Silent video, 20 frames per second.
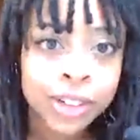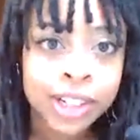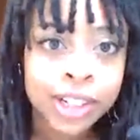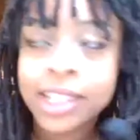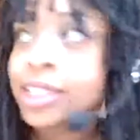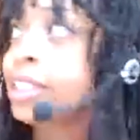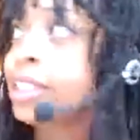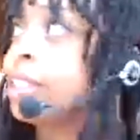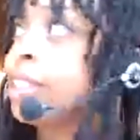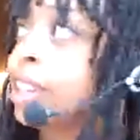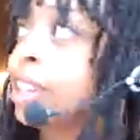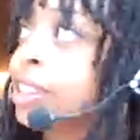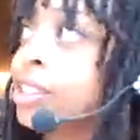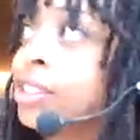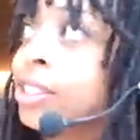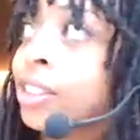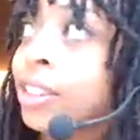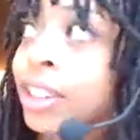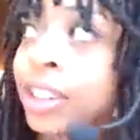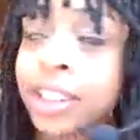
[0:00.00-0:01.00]
you guys in
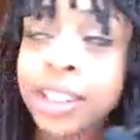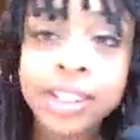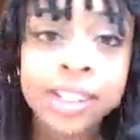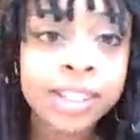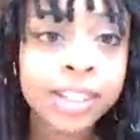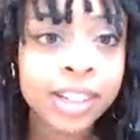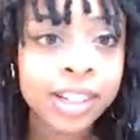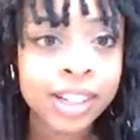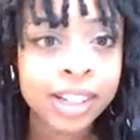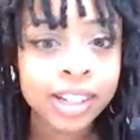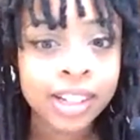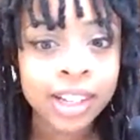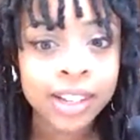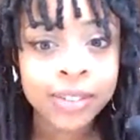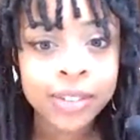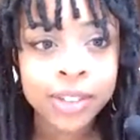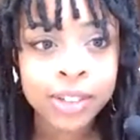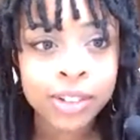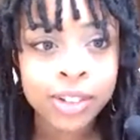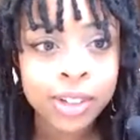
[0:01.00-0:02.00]
yesterday's
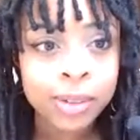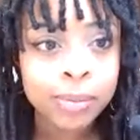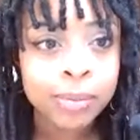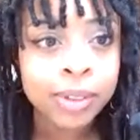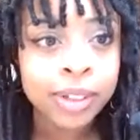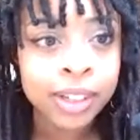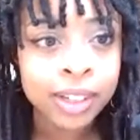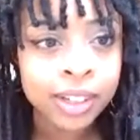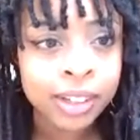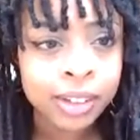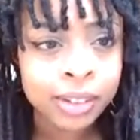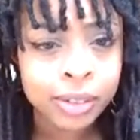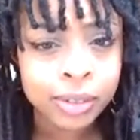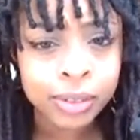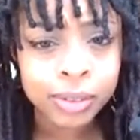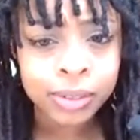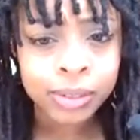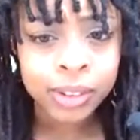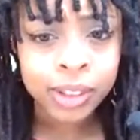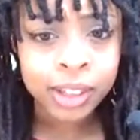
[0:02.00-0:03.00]
live stream.
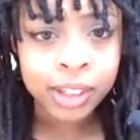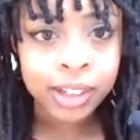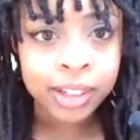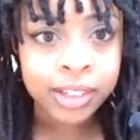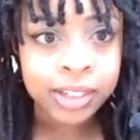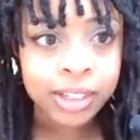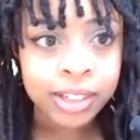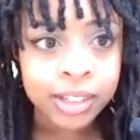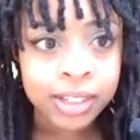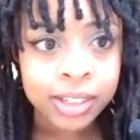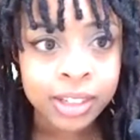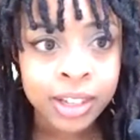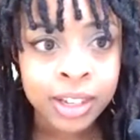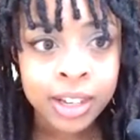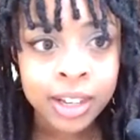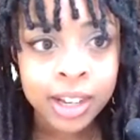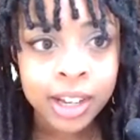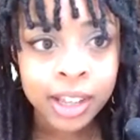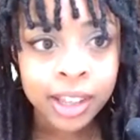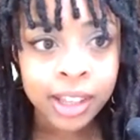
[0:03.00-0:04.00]
What
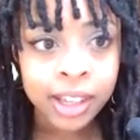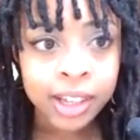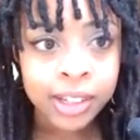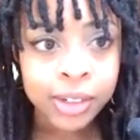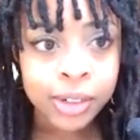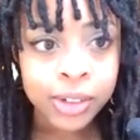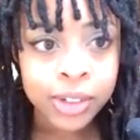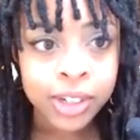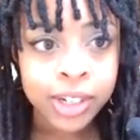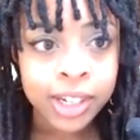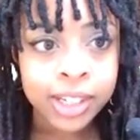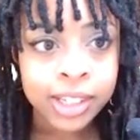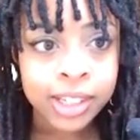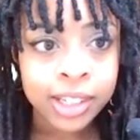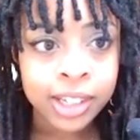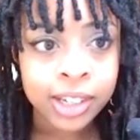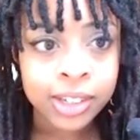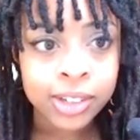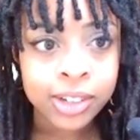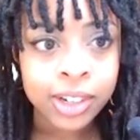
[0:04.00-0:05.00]
the hell is this? I
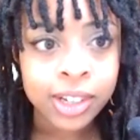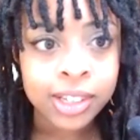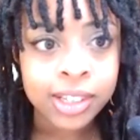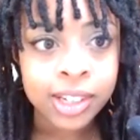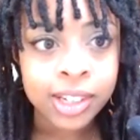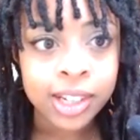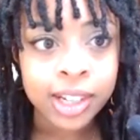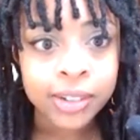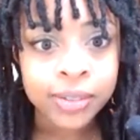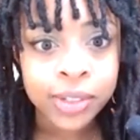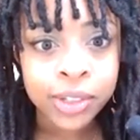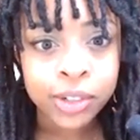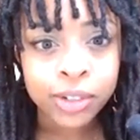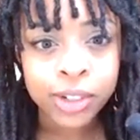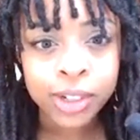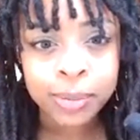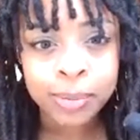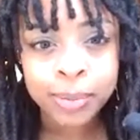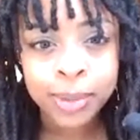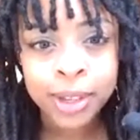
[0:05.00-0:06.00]
think I told you guys in
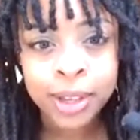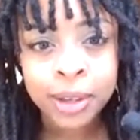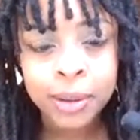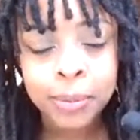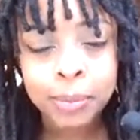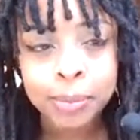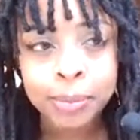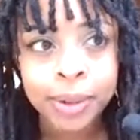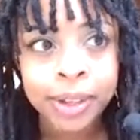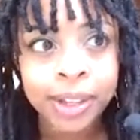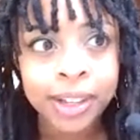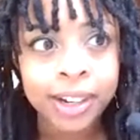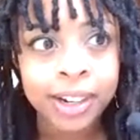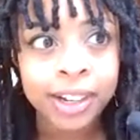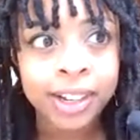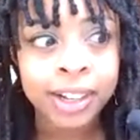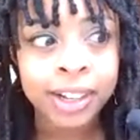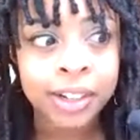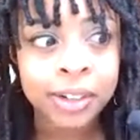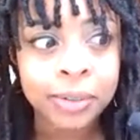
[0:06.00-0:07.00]
yesterday's live stream,
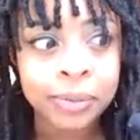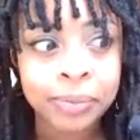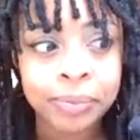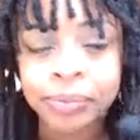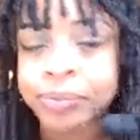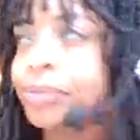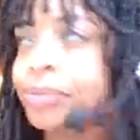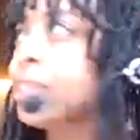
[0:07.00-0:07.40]
but